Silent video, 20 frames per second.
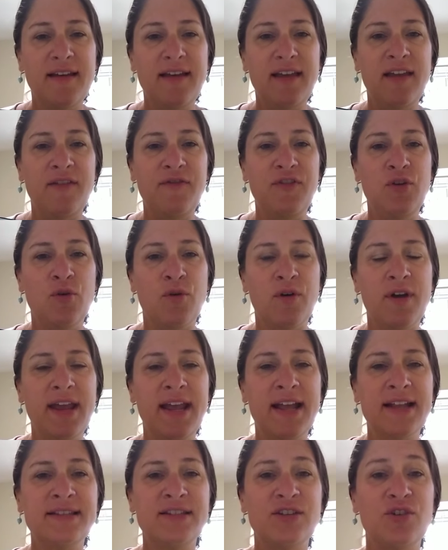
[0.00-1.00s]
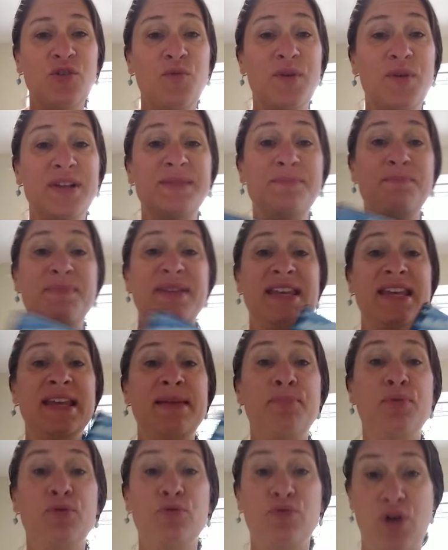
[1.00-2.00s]
If your answer was be
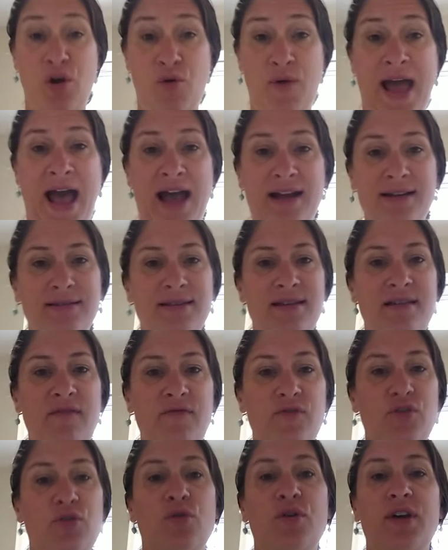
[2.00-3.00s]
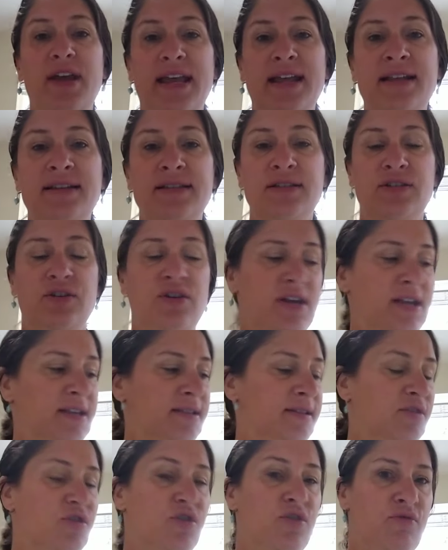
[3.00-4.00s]
proactive, your answer
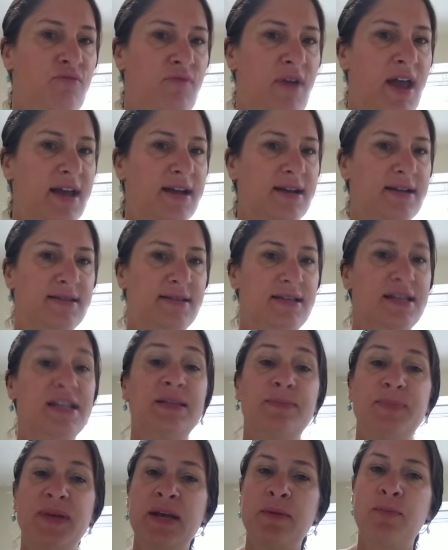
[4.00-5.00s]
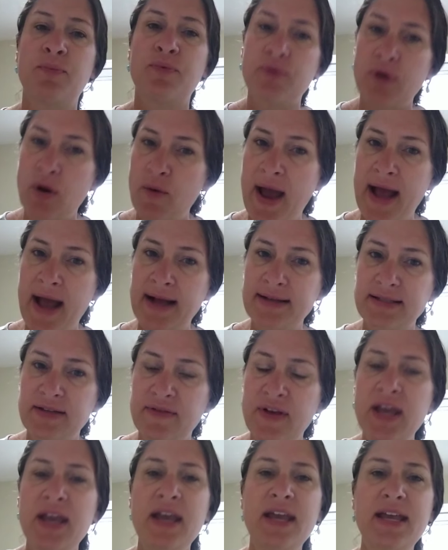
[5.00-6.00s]
is correct. He's being proactive.
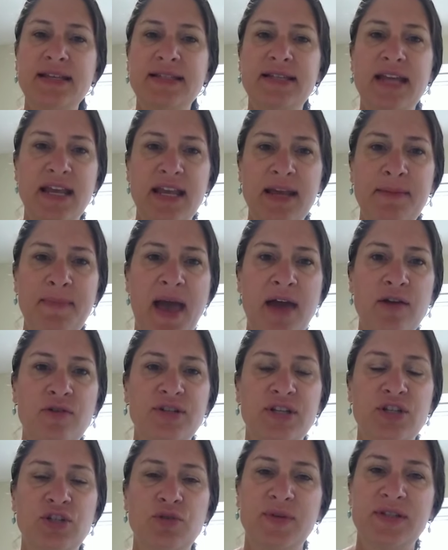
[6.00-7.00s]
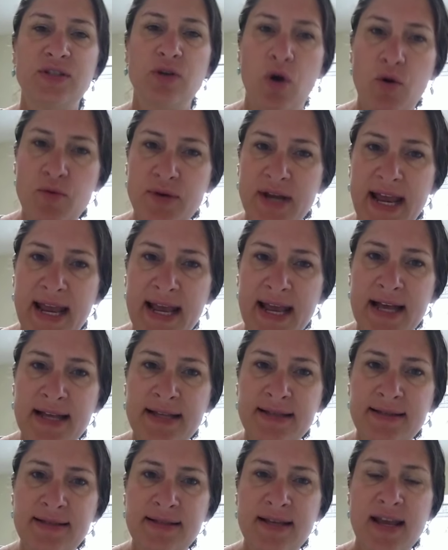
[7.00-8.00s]
He's taking matters into his own
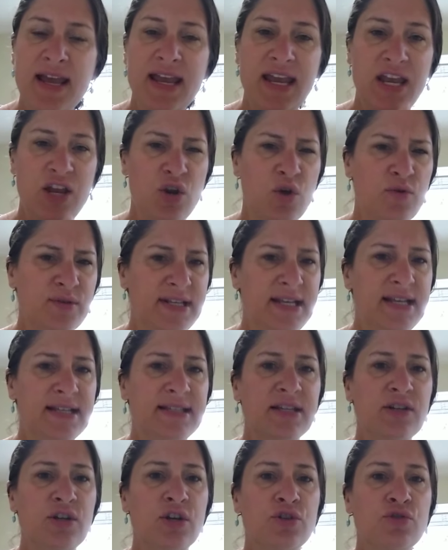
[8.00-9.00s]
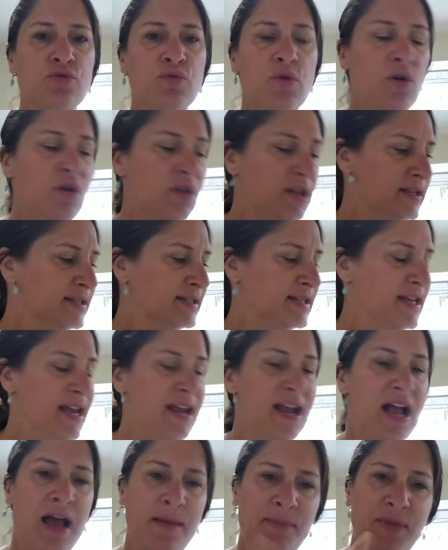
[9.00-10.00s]
hands. He knows he's in control and
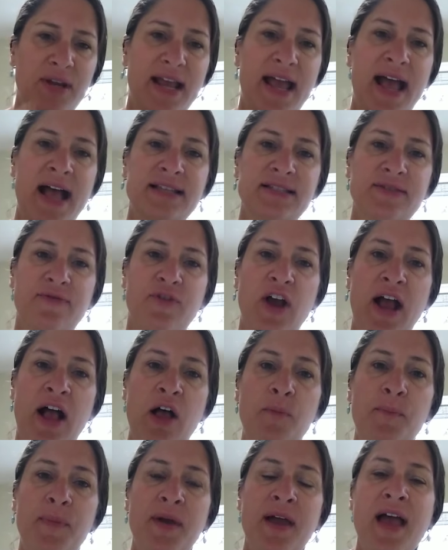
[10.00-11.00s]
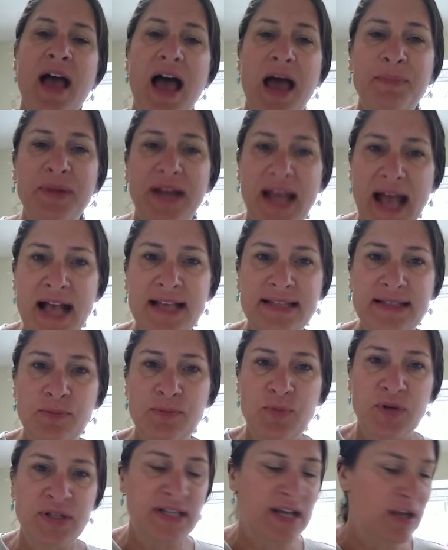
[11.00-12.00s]
saying, I'm going to ask for help. I'm going to ask
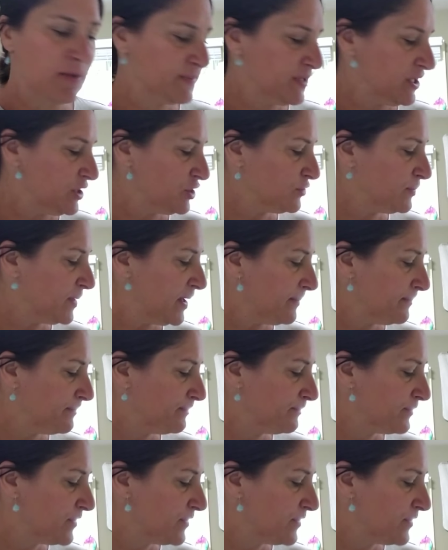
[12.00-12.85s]
someone to help teach me.